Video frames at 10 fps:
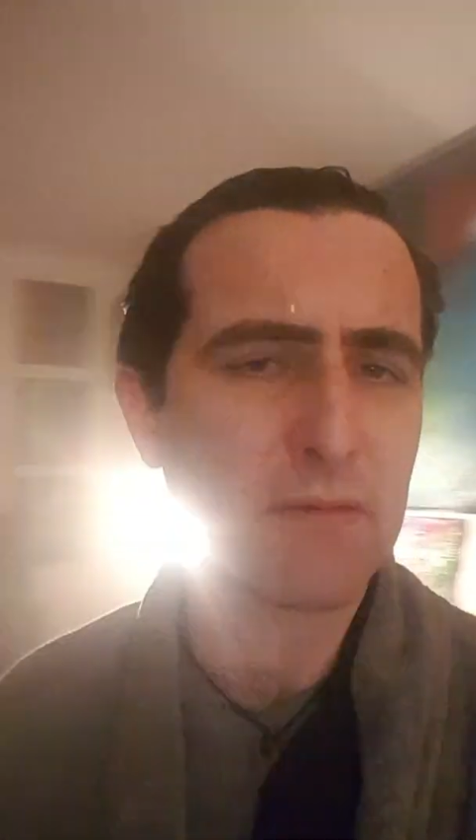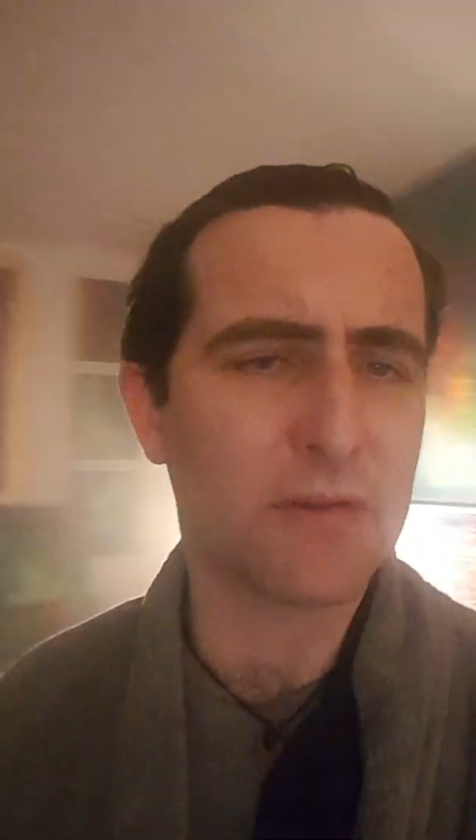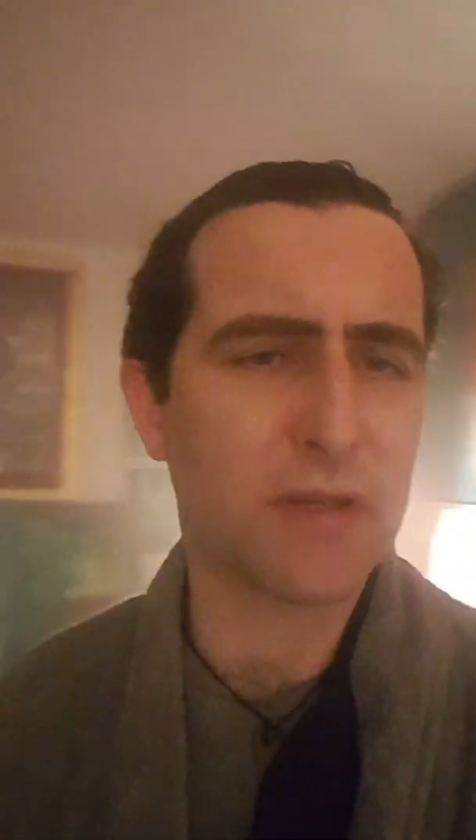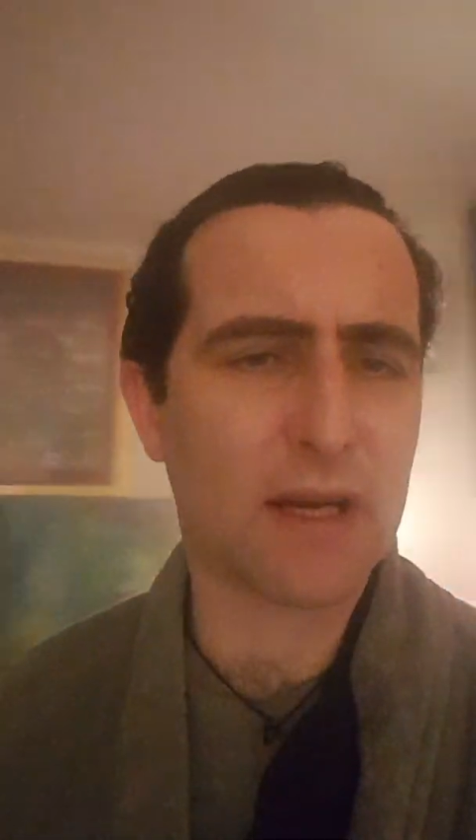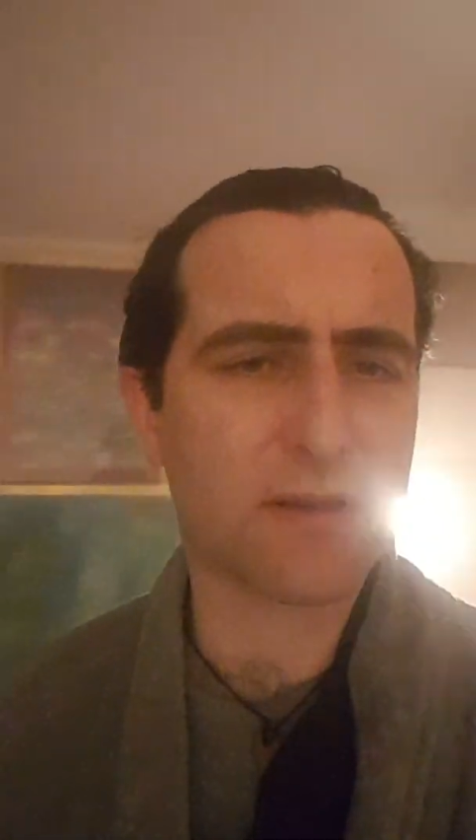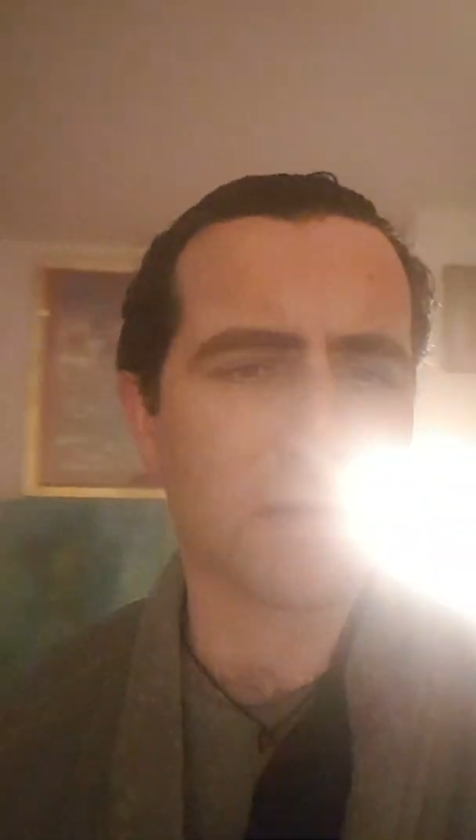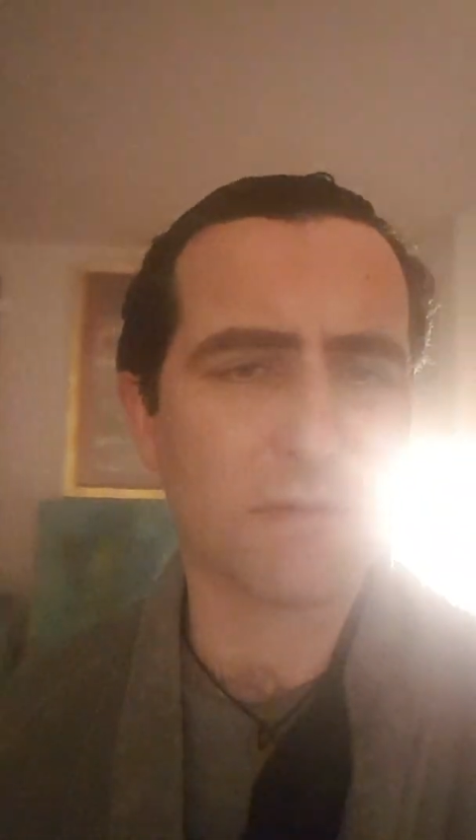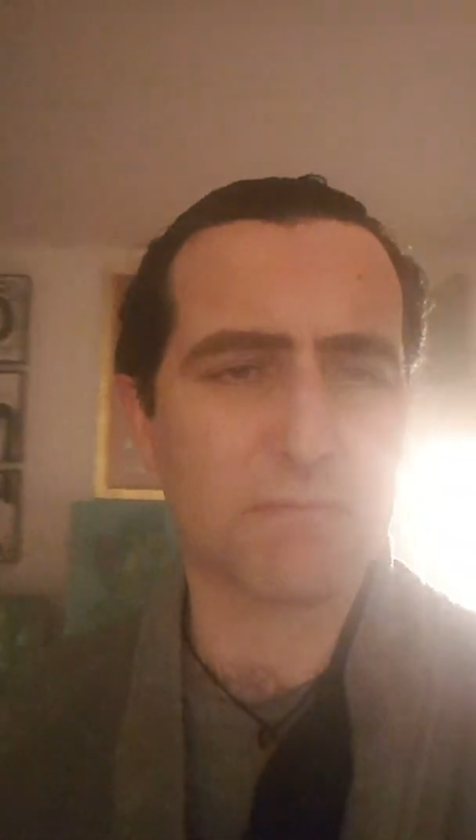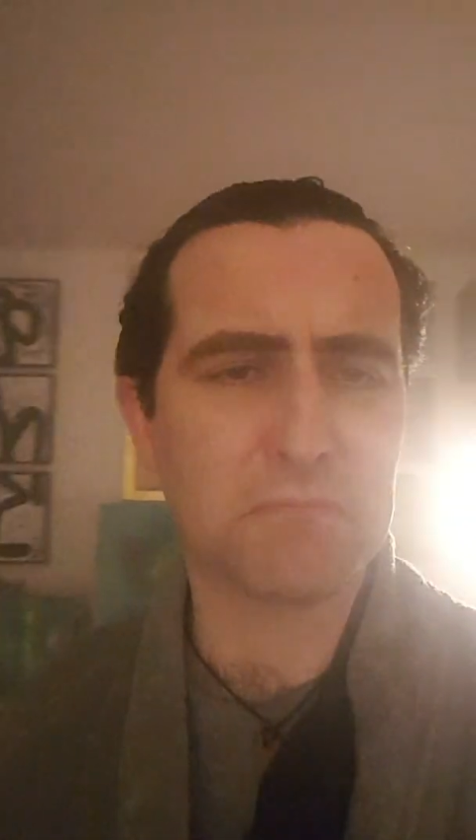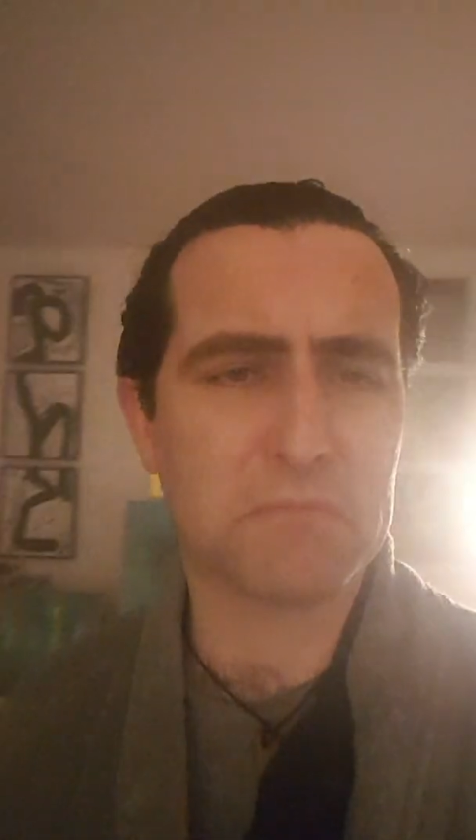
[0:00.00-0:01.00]

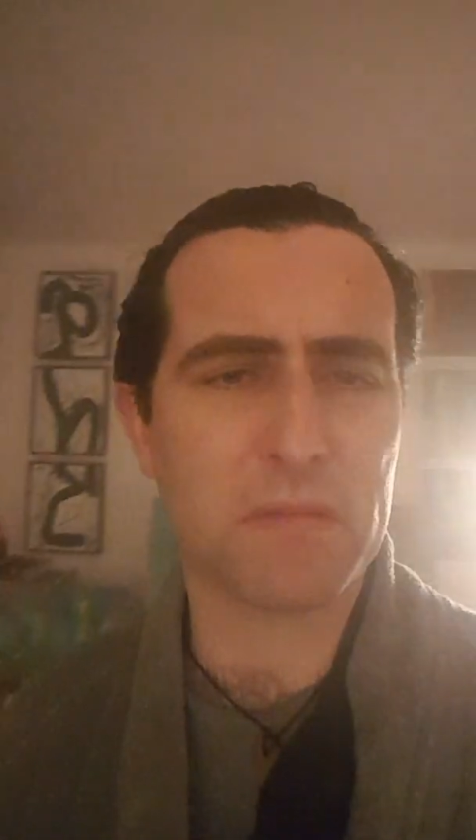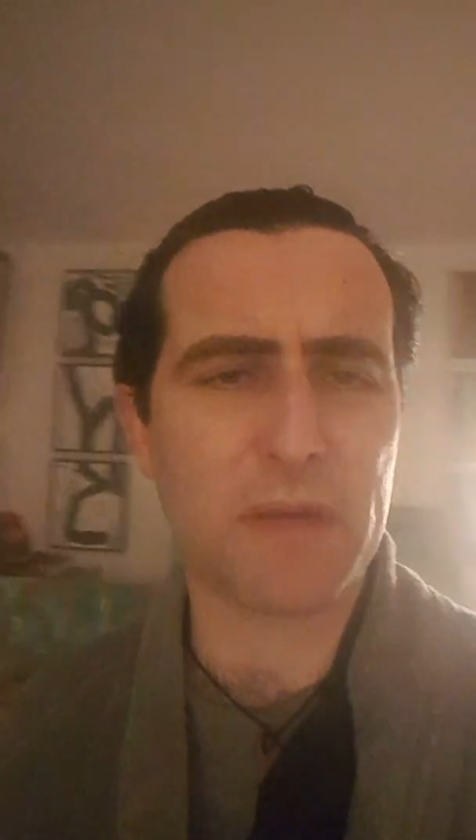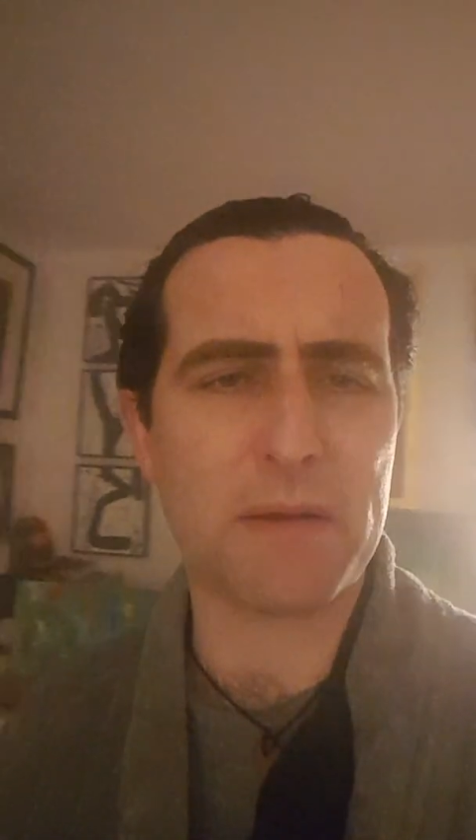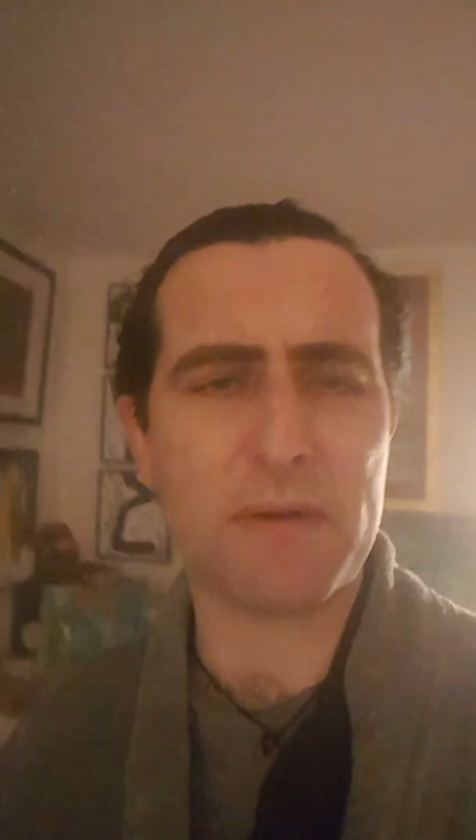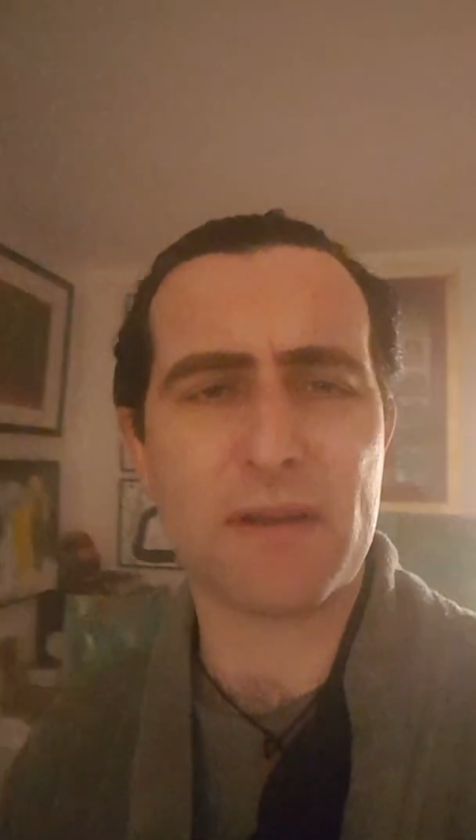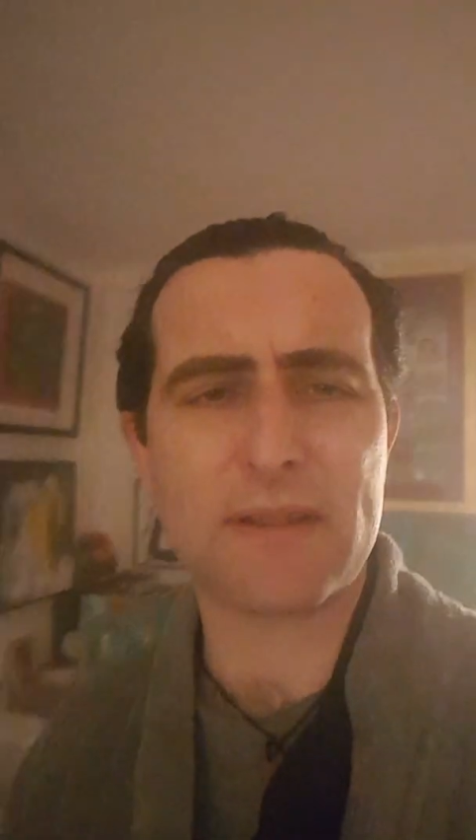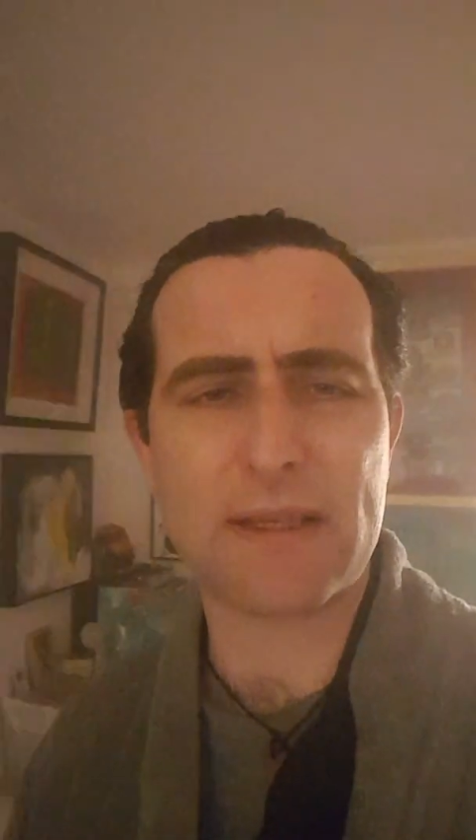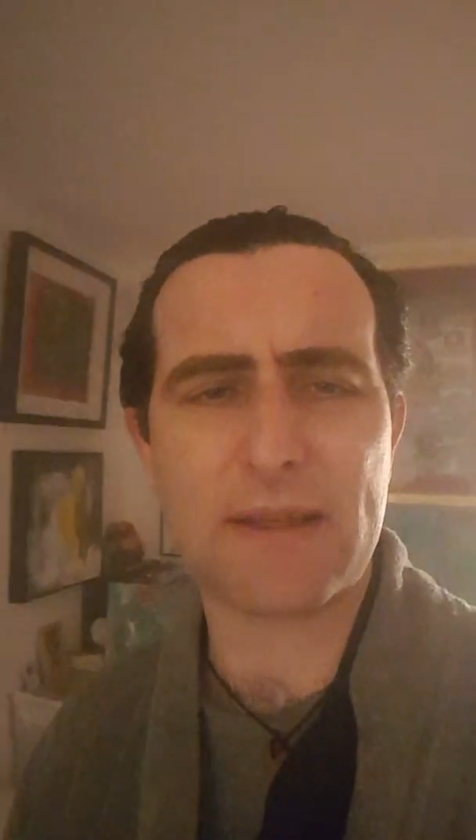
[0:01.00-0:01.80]
Rejection maybe is a